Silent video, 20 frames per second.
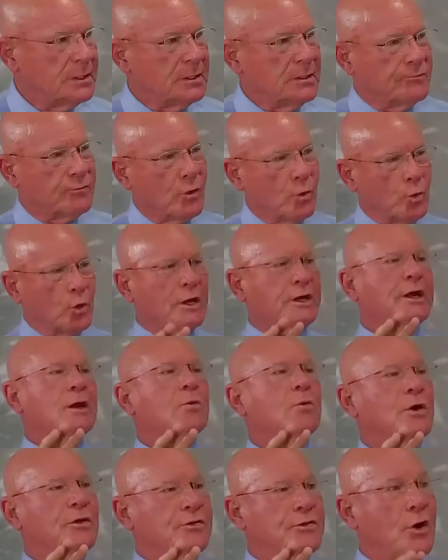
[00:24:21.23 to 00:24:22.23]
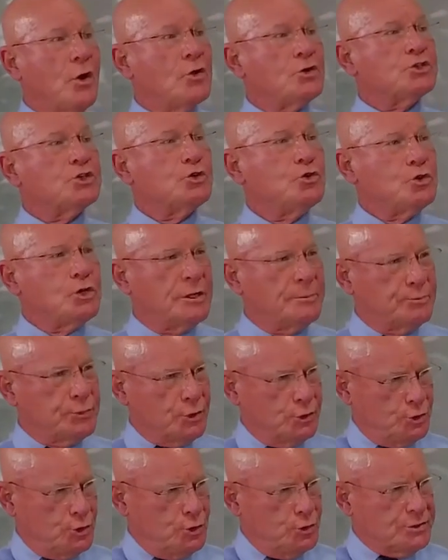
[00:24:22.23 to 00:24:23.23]
for working with those who could
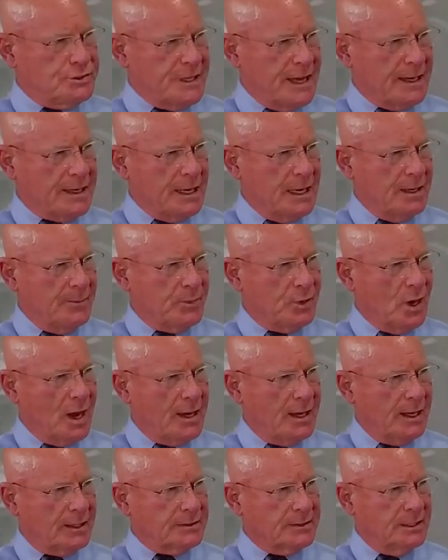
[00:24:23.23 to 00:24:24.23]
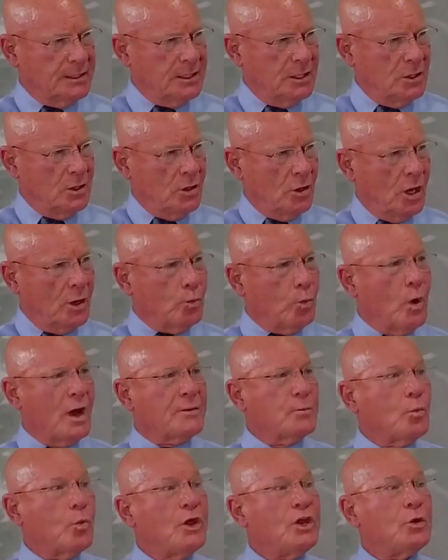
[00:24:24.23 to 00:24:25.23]
produce that kind of product on
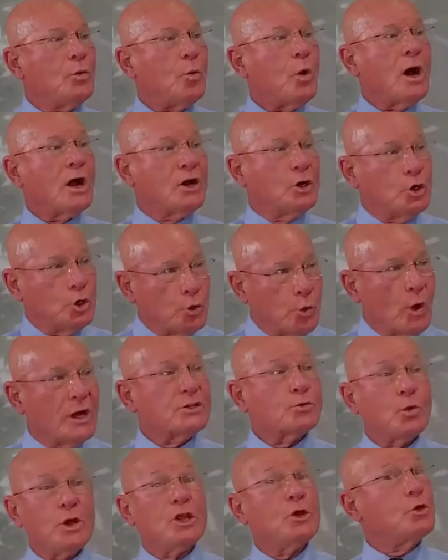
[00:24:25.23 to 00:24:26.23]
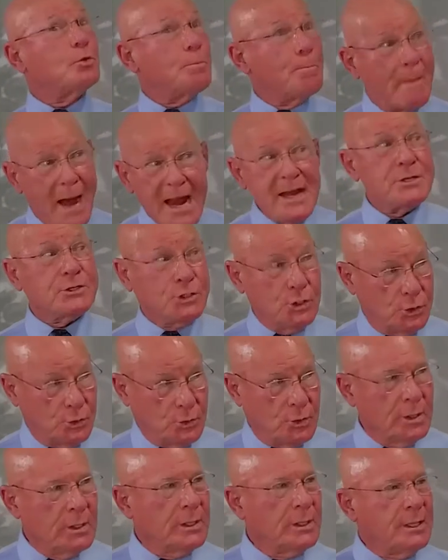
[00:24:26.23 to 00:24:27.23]
what we might do
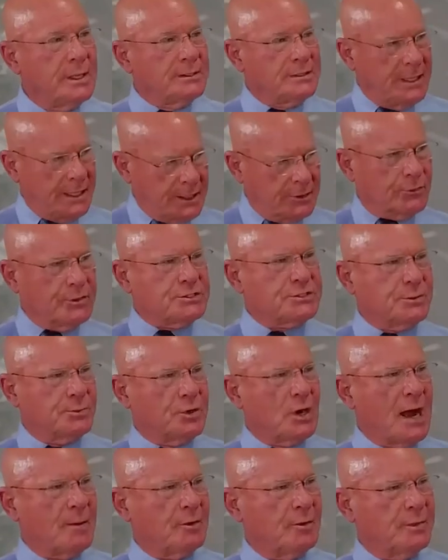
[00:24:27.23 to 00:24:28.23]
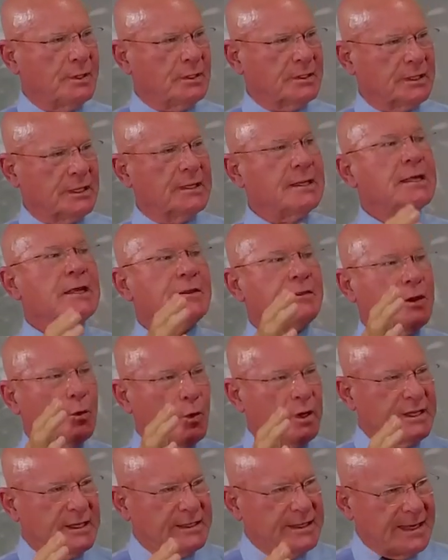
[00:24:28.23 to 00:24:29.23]
to increase the probability that
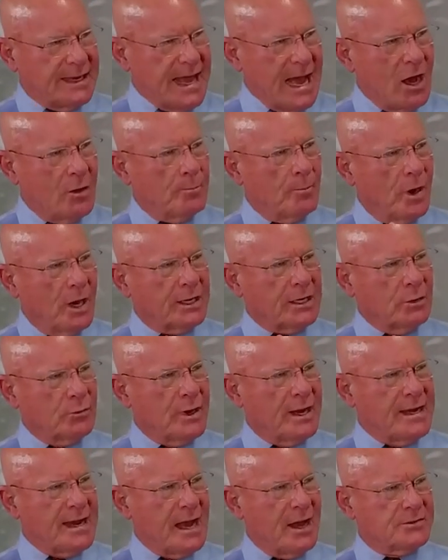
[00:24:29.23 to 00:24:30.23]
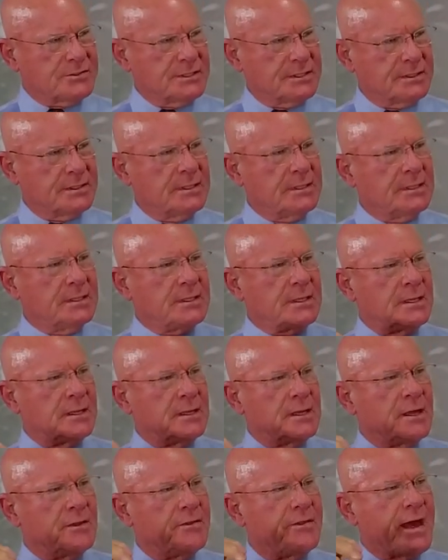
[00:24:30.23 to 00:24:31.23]
we could get market rate housing
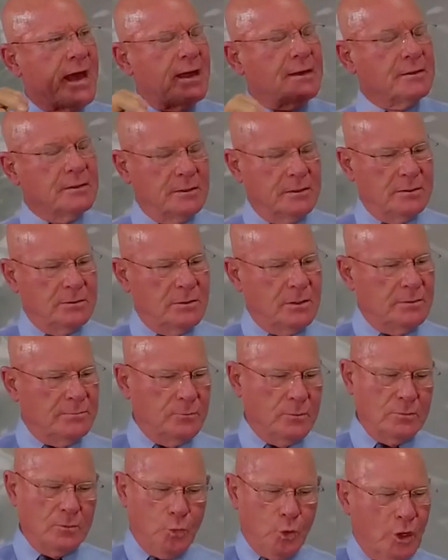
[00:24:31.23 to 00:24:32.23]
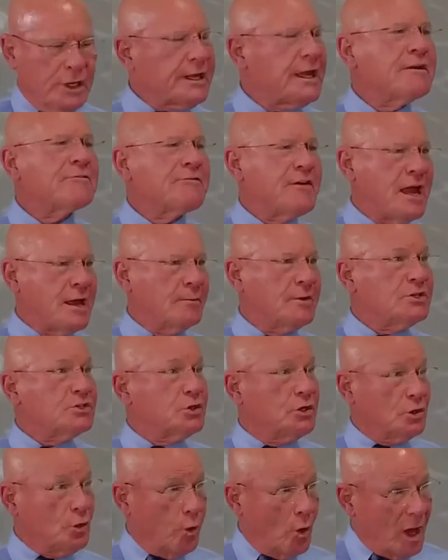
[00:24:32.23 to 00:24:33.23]
that working families
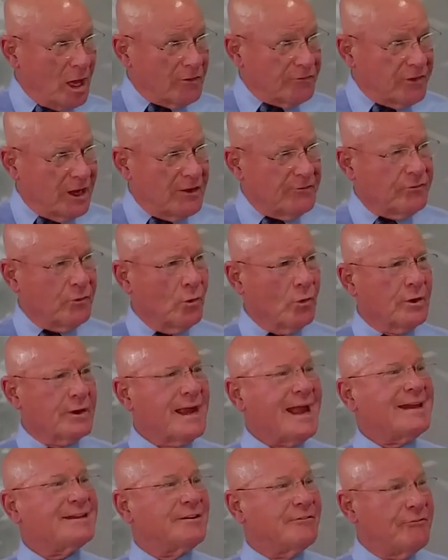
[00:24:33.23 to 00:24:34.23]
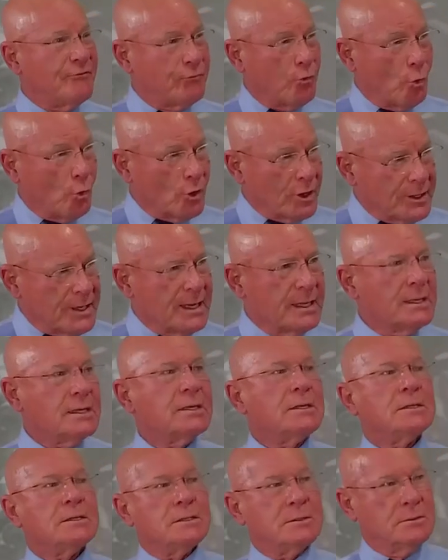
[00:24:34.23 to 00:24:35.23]
could qualify for and afford,
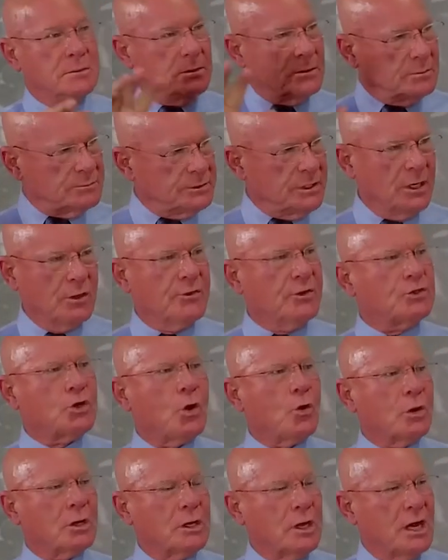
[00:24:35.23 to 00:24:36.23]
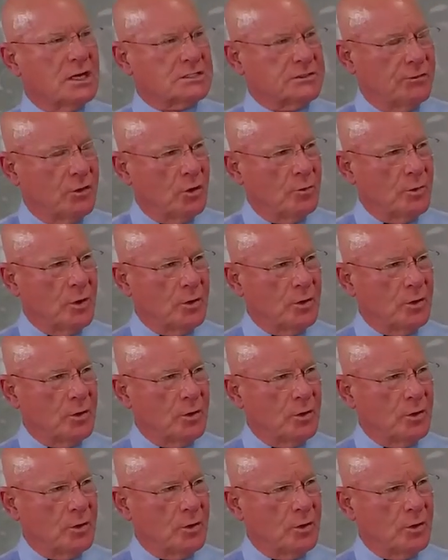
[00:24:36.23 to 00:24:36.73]
you know, the total cost of home